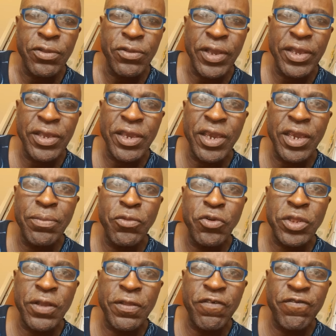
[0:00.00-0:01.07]
So I came
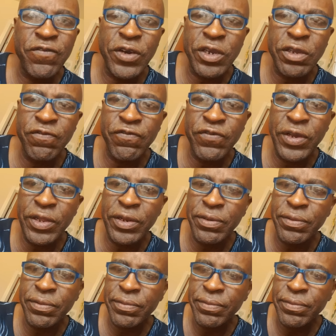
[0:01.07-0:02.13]
out of the fucking van,
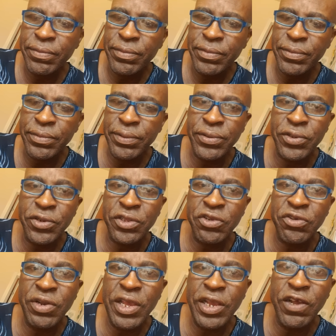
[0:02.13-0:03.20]

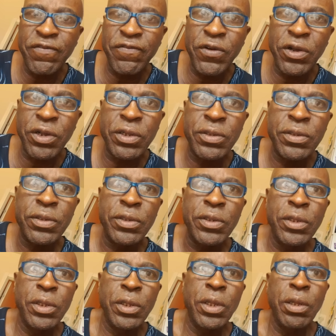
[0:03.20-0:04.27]
stuttering like a fuck.
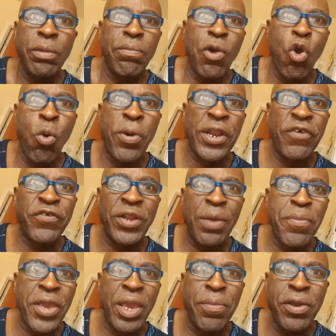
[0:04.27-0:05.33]
My woman with the
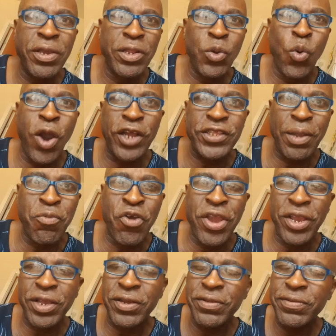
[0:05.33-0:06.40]
baby, the water
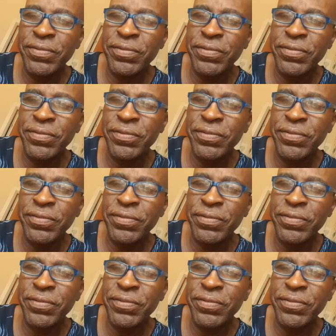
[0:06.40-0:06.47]
break.